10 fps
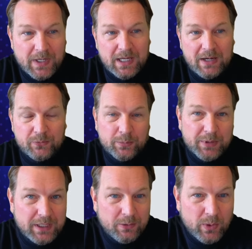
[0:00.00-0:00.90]
And from
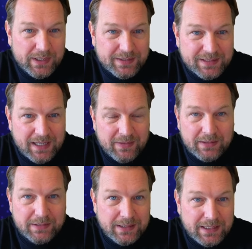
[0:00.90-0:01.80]
here we can send
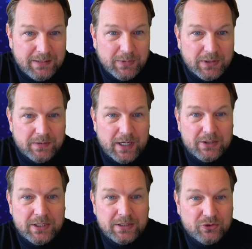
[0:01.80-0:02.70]
an email. Now you
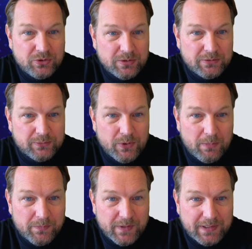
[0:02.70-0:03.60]
can choose
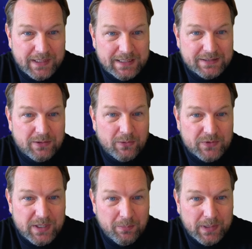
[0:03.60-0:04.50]
from the list of
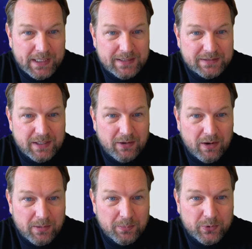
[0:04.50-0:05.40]
templates. There
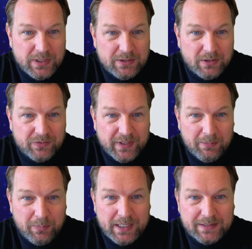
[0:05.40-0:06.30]
are pre-done
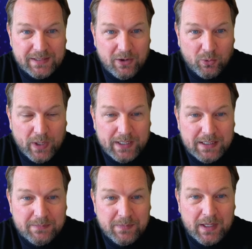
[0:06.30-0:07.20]
templates
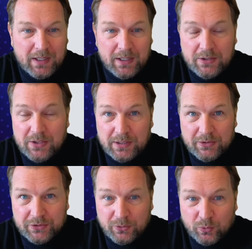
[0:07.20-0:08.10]
already. You can
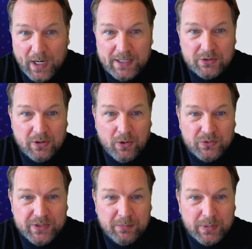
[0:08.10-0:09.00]
also write your own
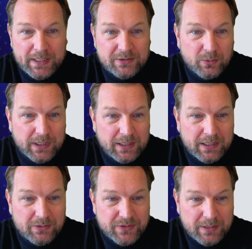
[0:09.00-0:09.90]
template. So when I click
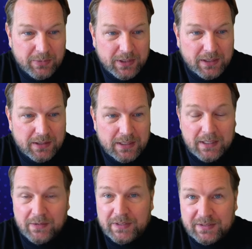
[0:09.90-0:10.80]
on Tim here,
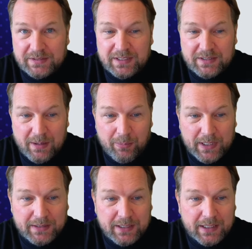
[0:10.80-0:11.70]
this is the
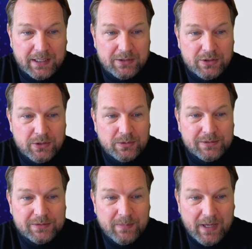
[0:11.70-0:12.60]
template that I can
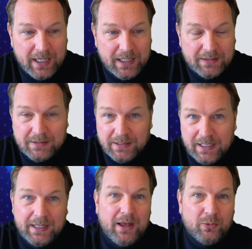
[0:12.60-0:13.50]
use and
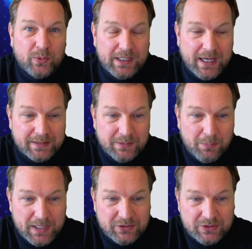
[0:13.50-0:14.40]
it already has a
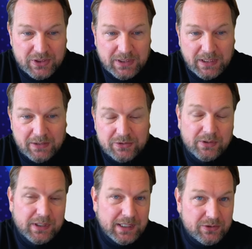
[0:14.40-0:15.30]
message in here. So you
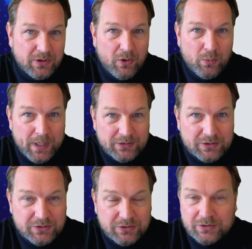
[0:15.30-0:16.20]
can add your own
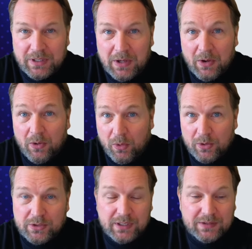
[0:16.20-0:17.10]
messages or
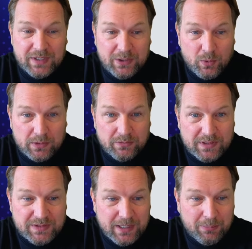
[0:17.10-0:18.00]
you can take one of the
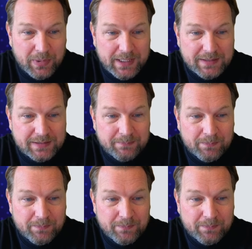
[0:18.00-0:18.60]
templates.